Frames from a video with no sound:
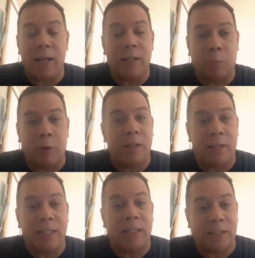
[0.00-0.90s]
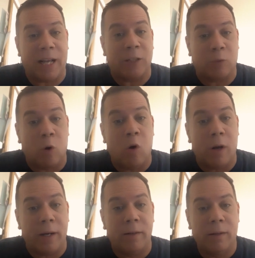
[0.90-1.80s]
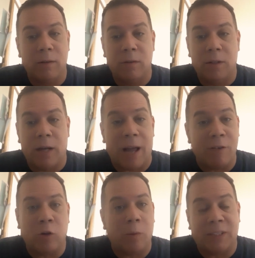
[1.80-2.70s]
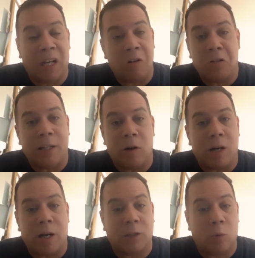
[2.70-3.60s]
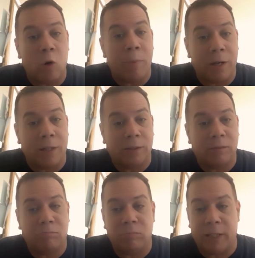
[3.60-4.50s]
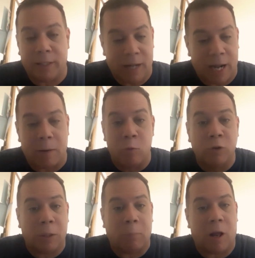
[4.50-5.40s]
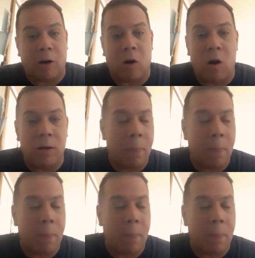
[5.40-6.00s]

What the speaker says: it's a pretty decent sized role. And I even told him, I said, I don't think they're gonna cut the role because it kind of moves the plot along.